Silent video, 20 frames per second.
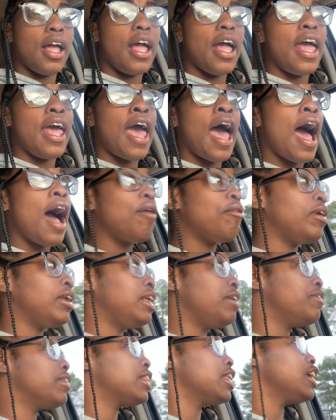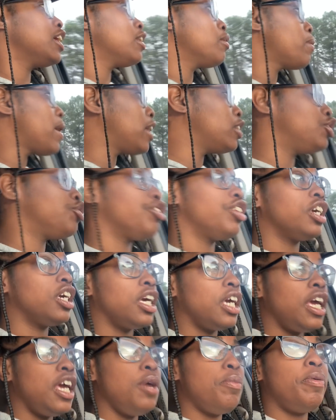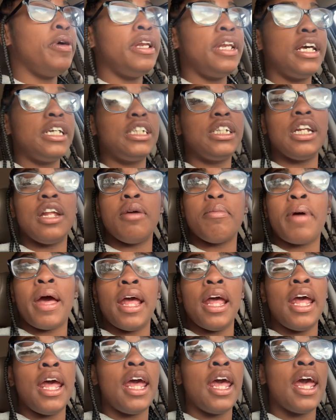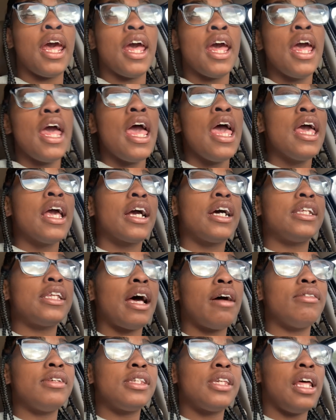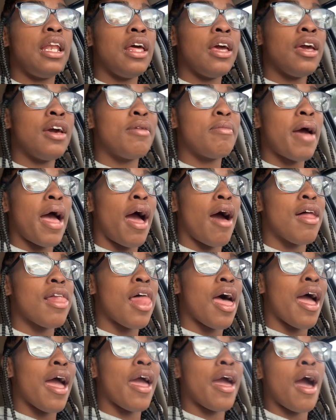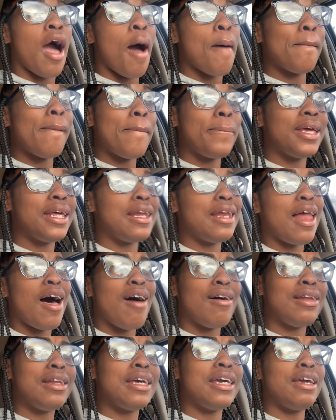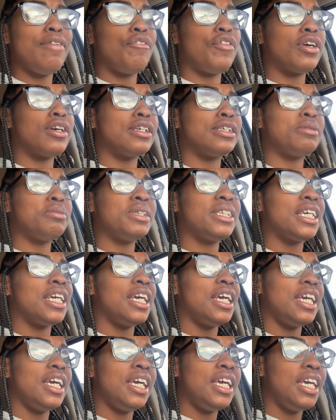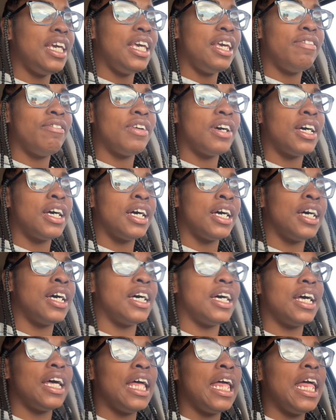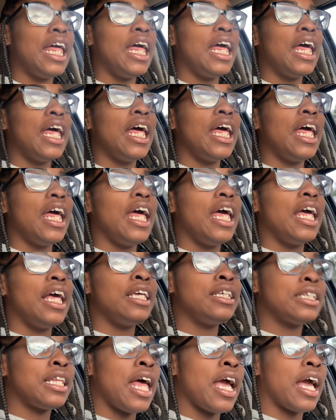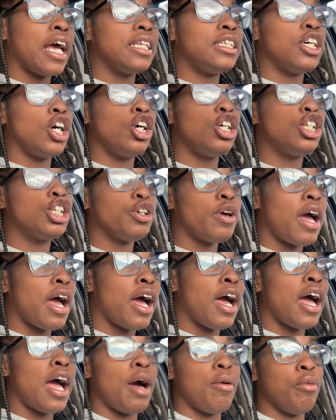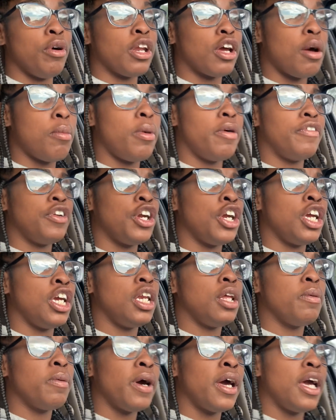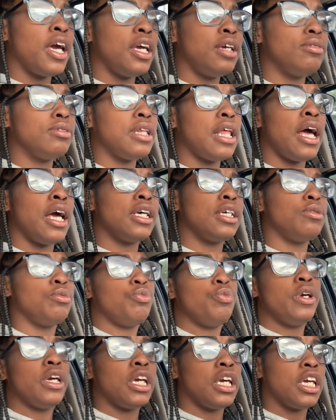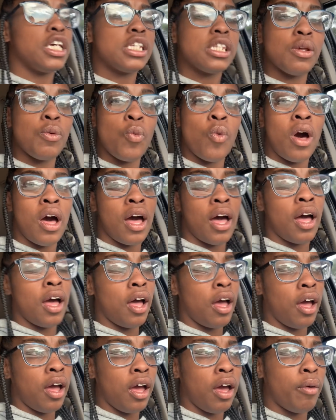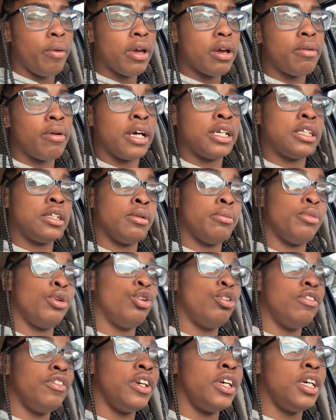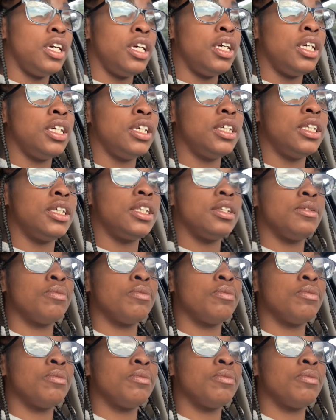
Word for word: And I wasn't even thinking about drinking. He put that shit in my head because I was telling him how like I'm gonna be lonely for Christmas Eve. Uh, he's like, I told you, I, I want to come over there anyway. Like we can get some wine, we can watch some movies,